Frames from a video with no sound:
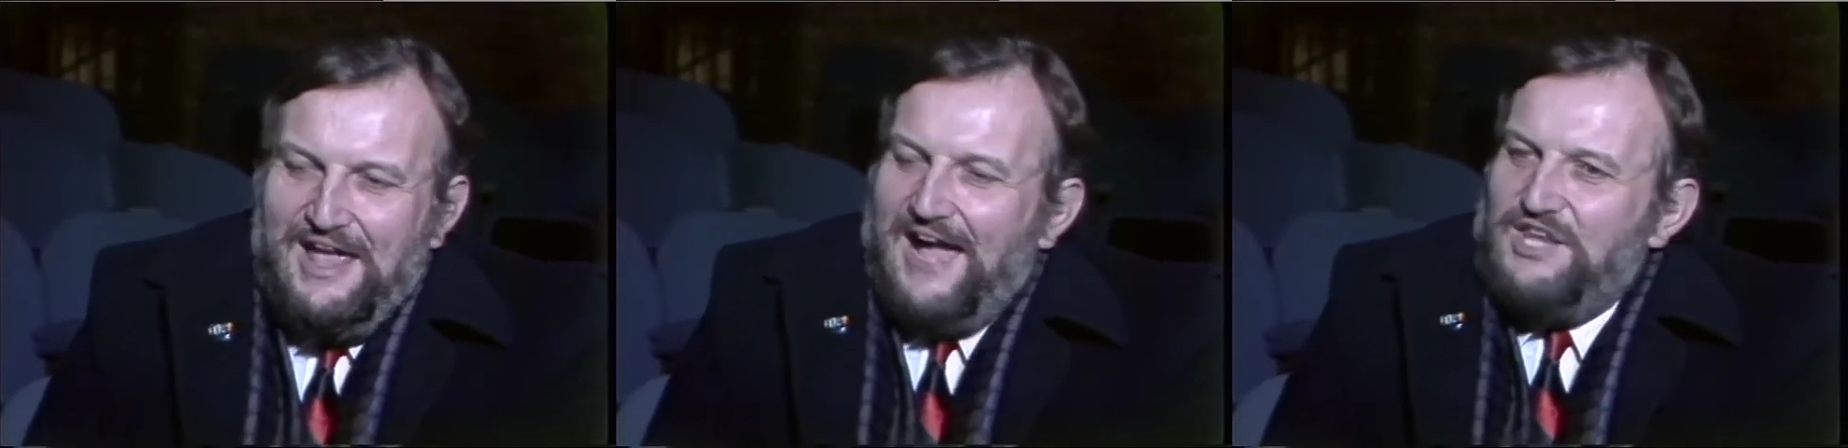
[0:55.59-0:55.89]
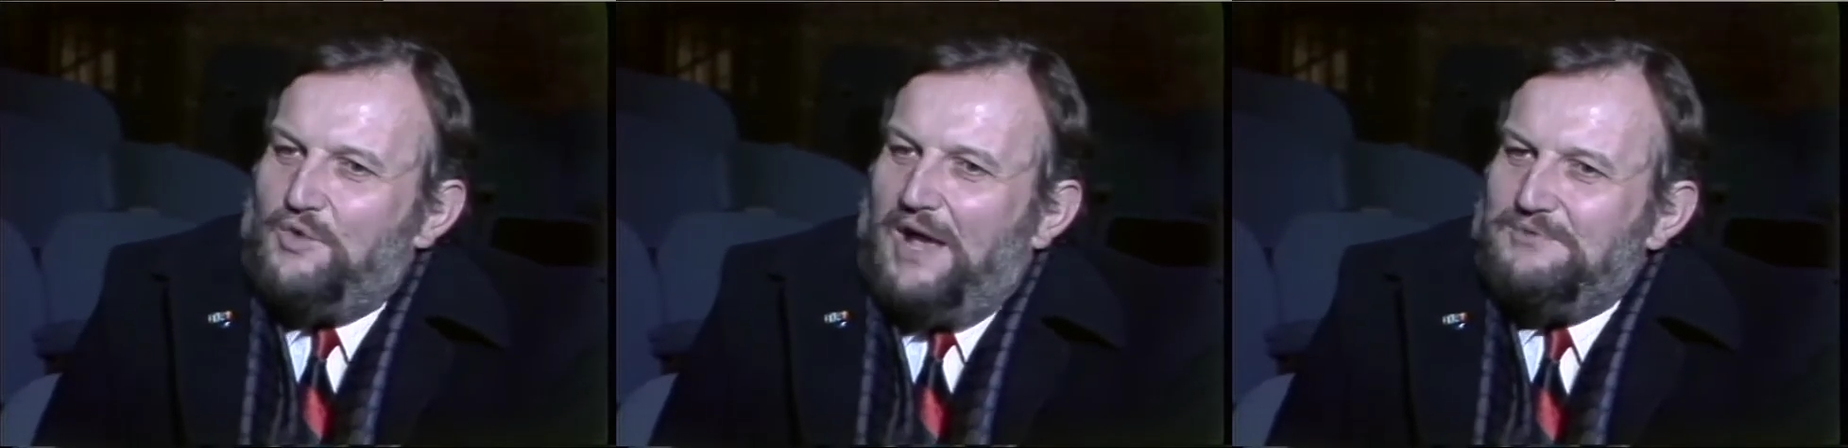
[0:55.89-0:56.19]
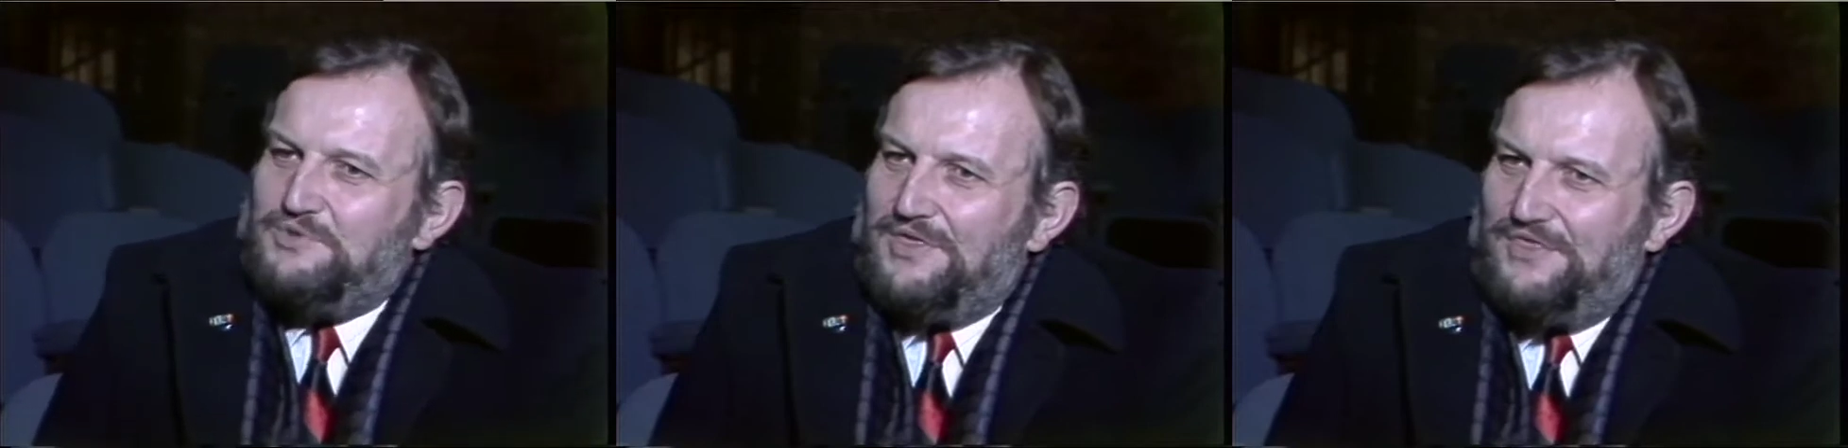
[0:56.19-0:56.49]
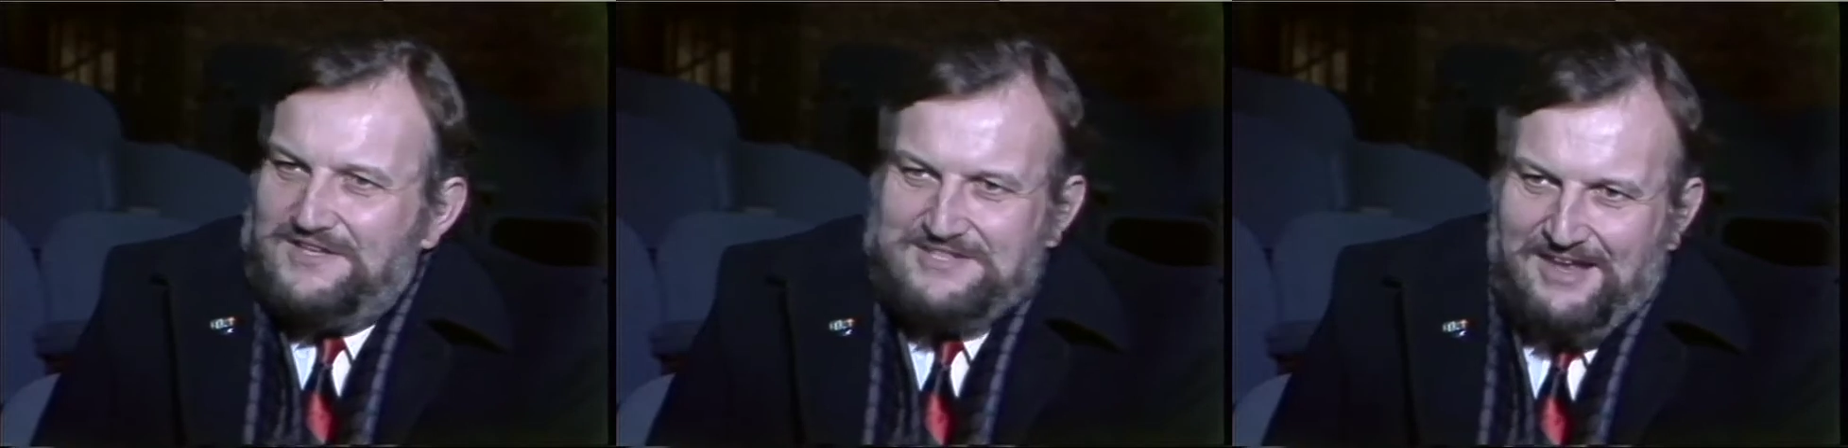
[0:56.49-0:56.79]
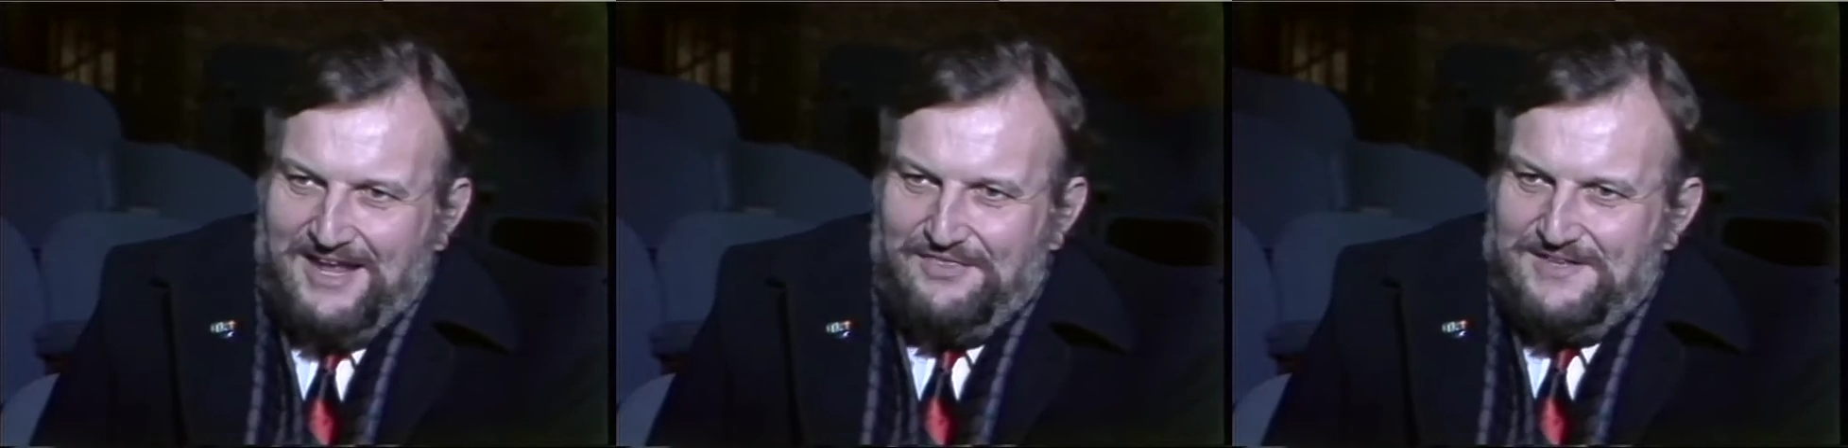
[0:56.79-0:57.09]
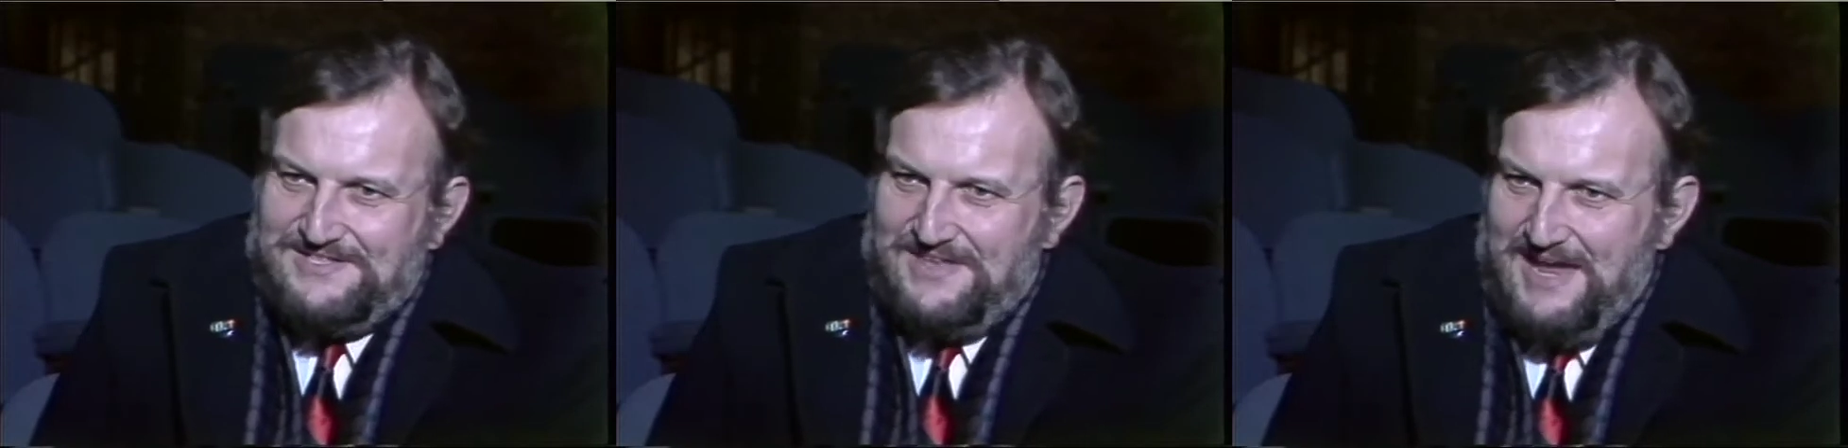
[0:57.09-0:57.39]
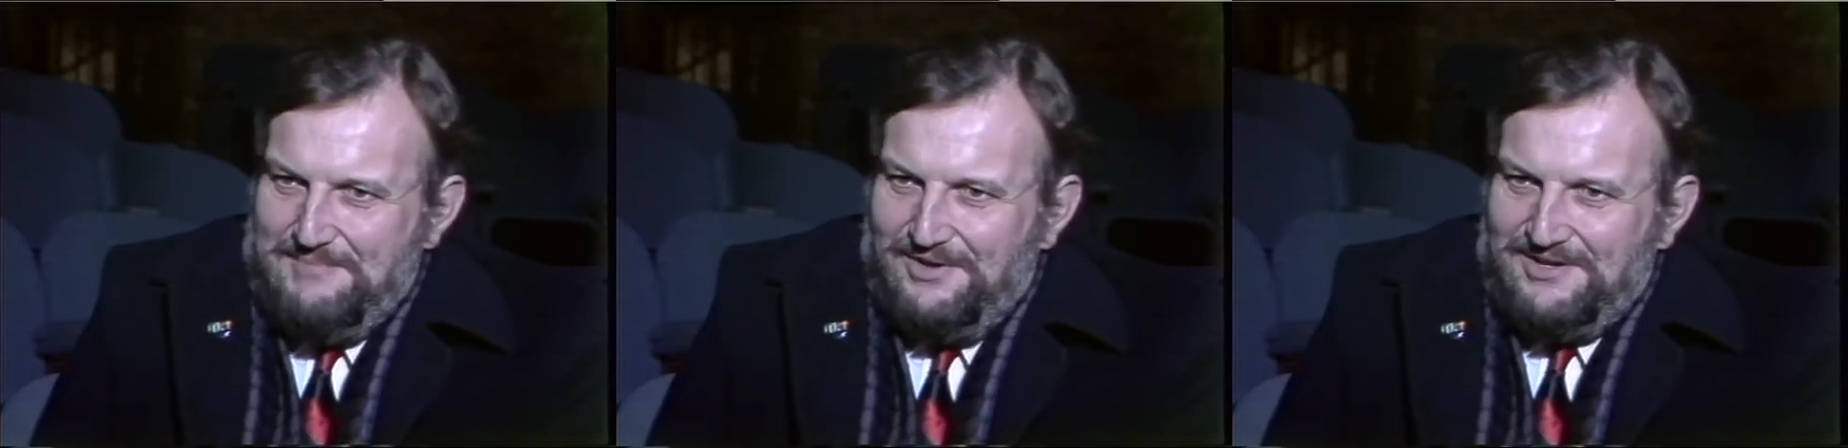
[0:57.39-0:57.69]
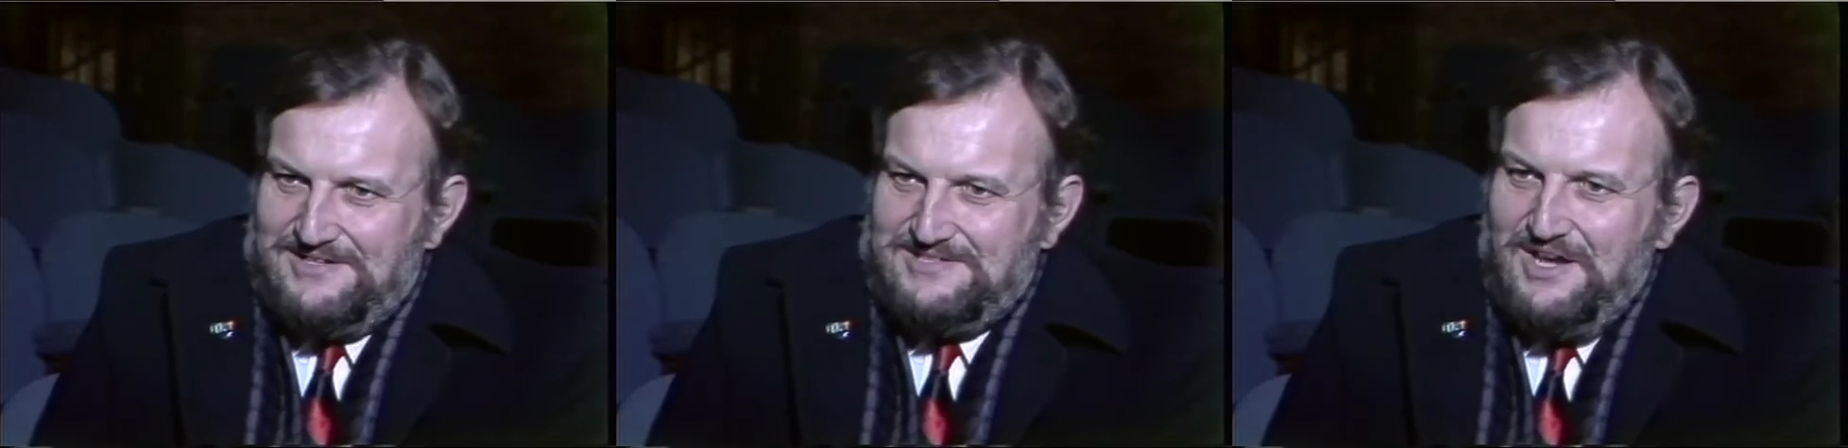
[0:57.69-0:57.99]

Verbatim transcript: and you come to a theatre like this, the Haymarket,